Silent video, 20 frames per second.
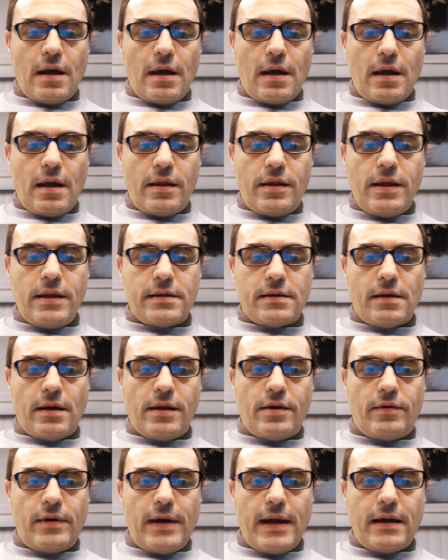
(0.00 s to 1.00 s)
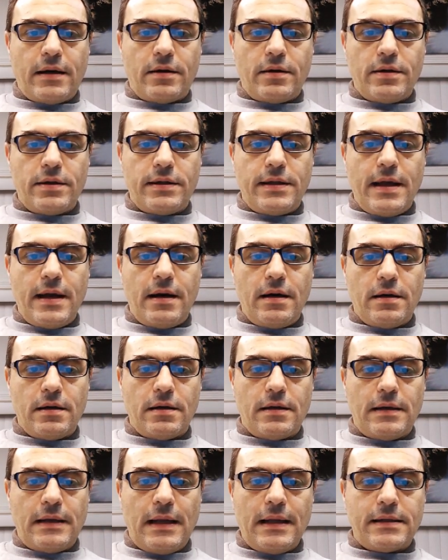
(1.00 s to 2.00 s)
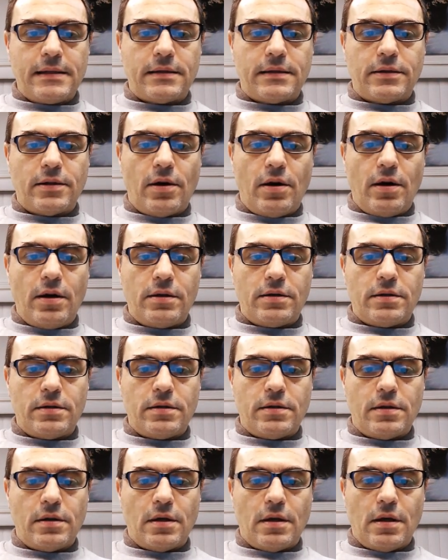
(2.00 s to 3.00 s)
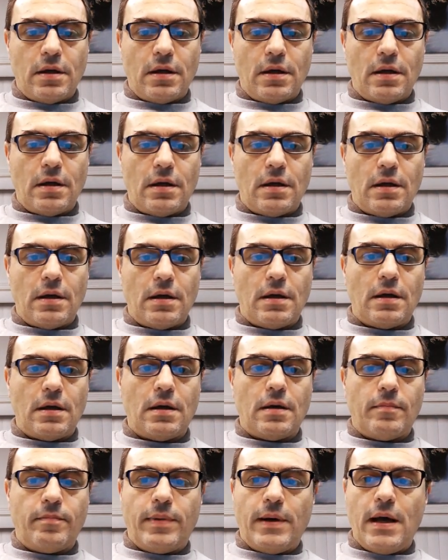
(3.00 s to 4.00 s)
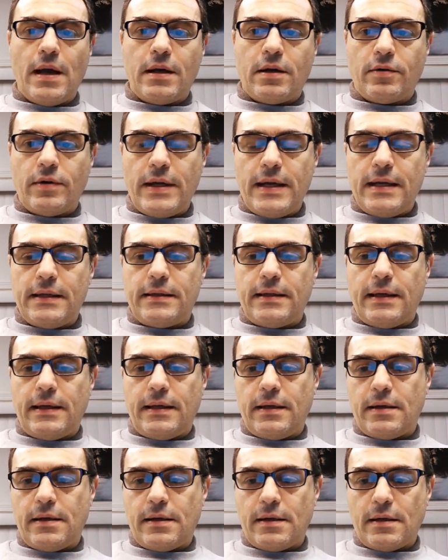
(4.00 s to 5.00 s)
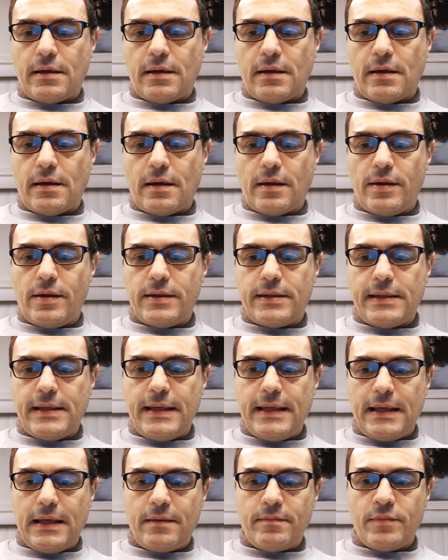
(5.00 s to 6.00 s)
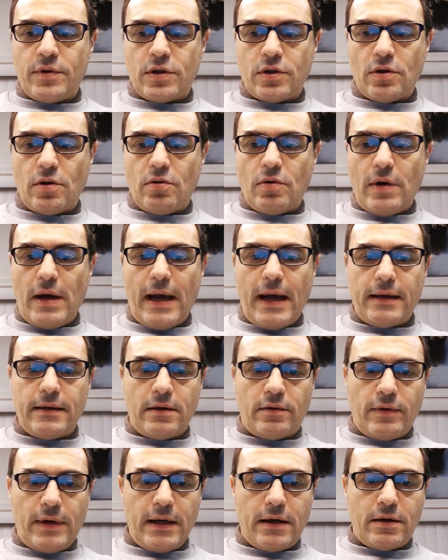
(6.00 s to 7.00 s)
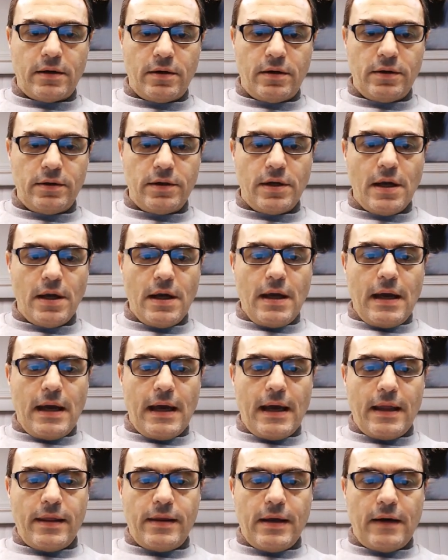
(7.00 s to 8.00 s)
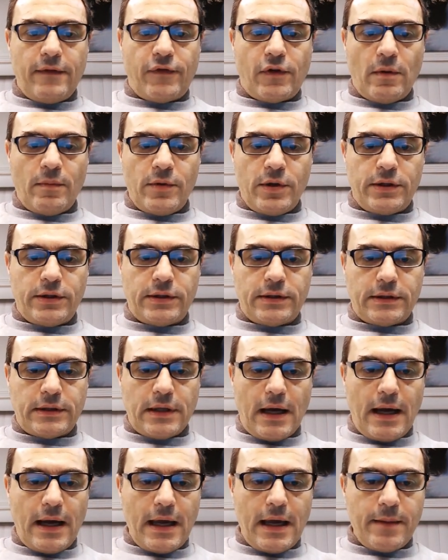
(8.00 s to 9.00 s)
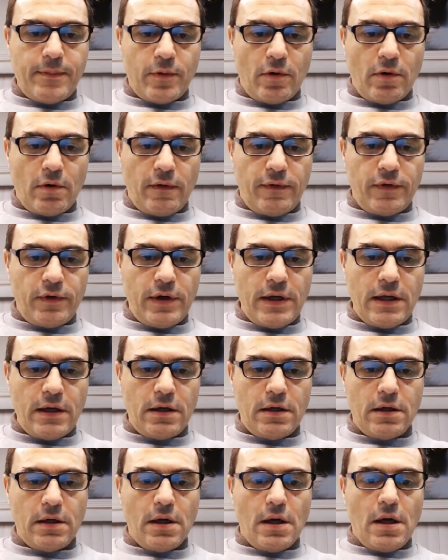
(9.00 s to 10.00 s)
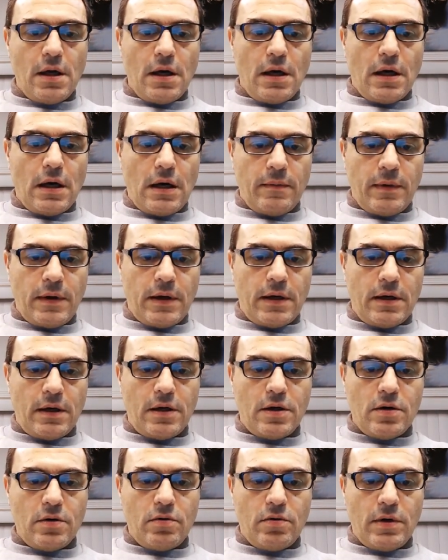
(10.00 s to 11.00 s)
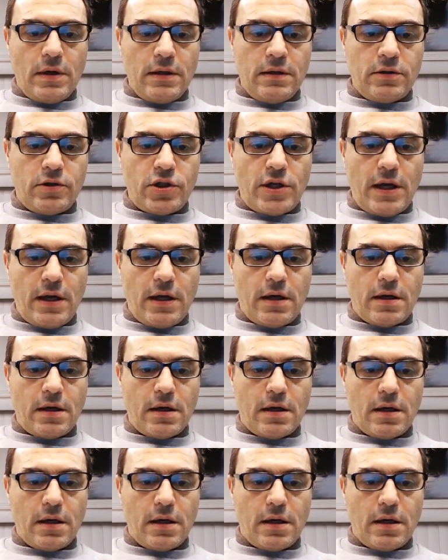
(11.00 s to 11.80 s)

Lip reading: these are the records there. Let's start by creating the CNAME. So add a record, and then from the type over here, I'm going to go and check,